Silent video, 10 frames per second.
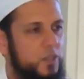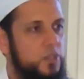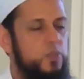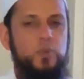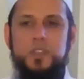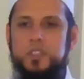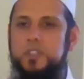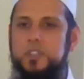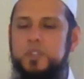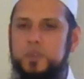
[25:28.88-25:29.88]
As soon as
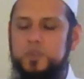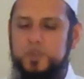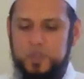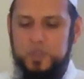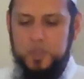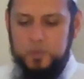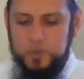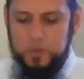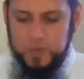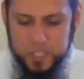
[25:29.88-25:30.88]
this news
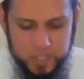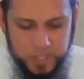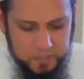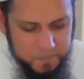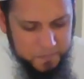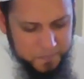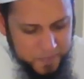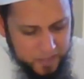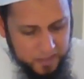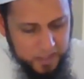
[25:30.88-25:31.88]
would reach them,
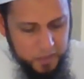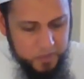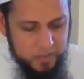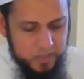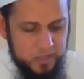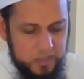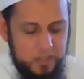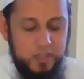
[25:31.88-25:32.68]
they would